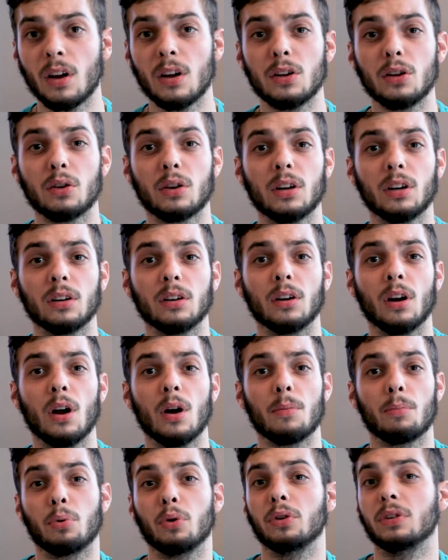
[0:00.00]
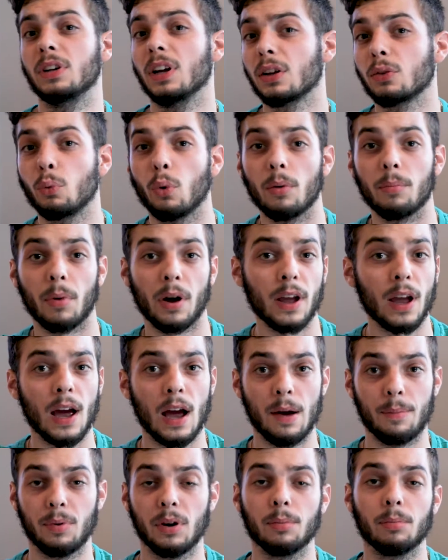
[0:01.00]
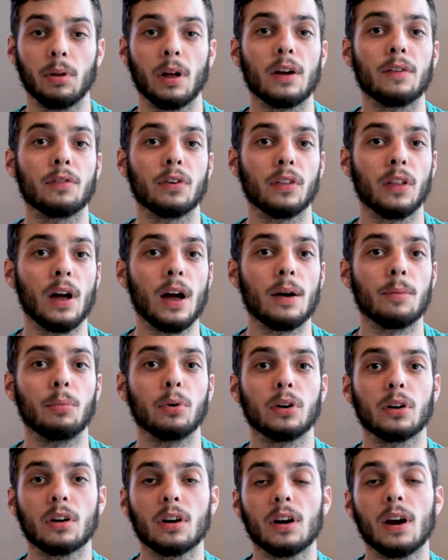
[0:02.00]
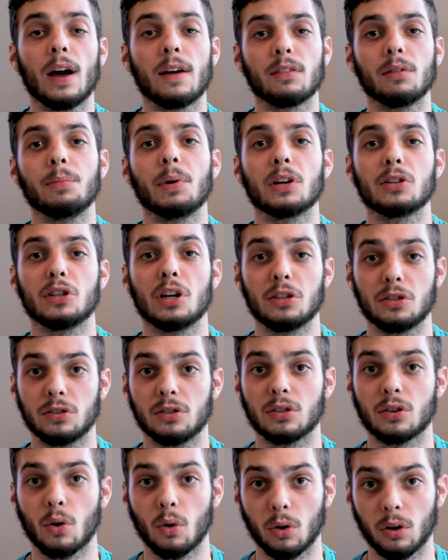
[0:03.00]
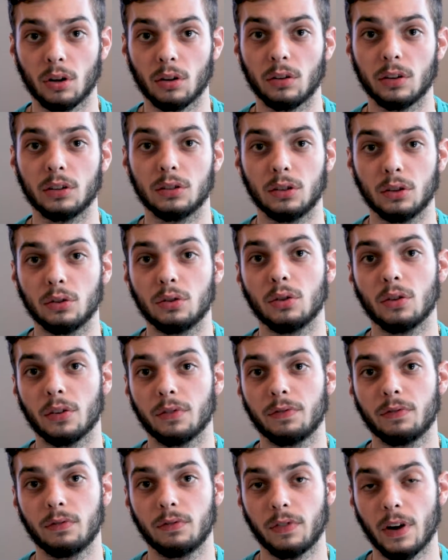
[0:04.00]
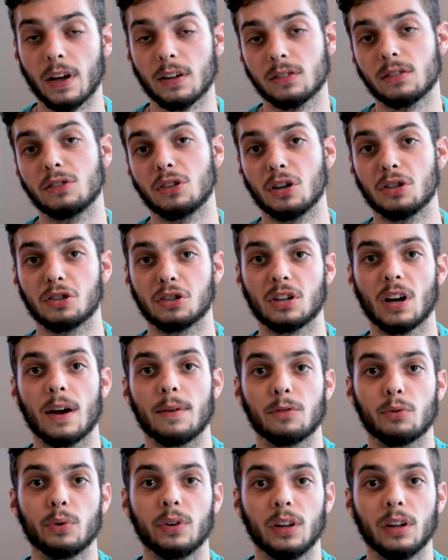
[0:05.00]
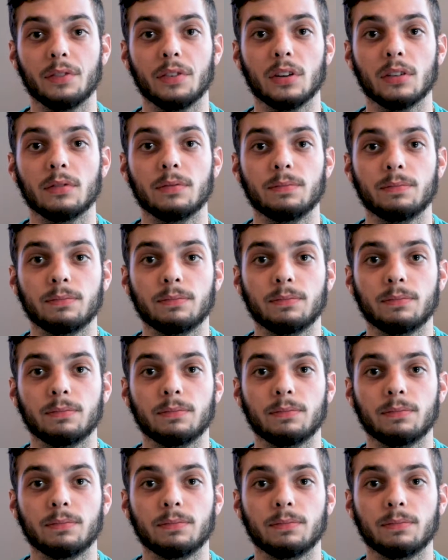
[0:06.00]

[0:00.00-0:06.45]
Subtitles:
You can predict what might happen and plan for that, but you're going to have to make changes accordingly due to the fast changing times we live in.